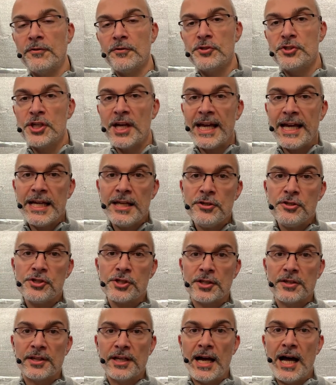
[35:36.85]
to
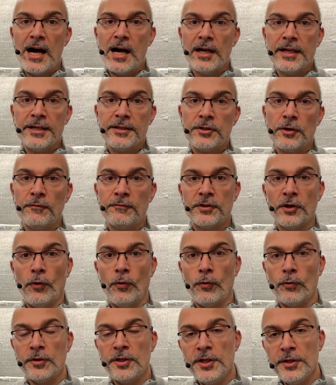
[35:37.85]
change the height of the
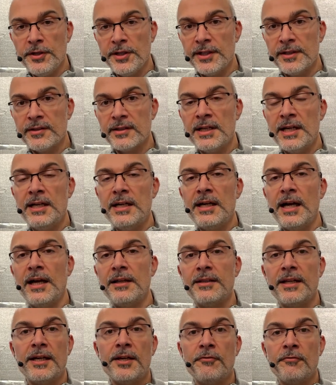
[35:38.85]
whole unit
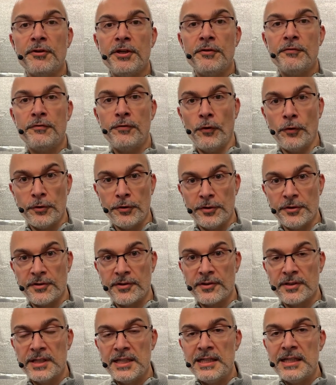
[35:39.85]
and then
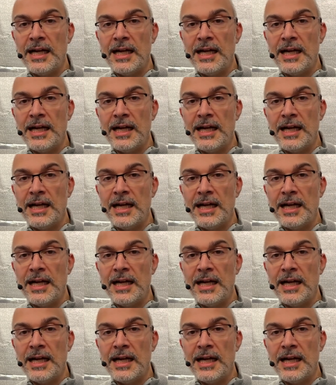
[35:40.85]
refocus.